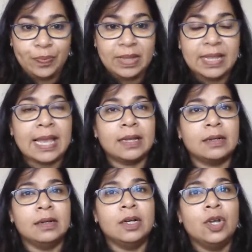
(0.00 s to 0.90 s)
Like
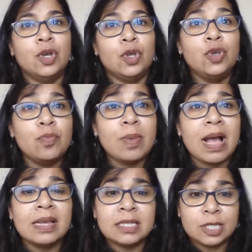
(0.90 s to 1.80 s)

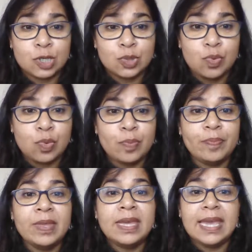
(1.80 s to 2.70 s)
Humayun's
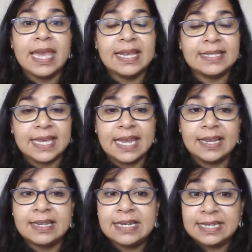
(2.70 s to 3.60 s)
tomb is
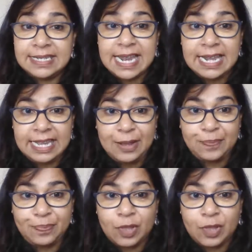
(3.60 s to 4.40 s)
in Delhi.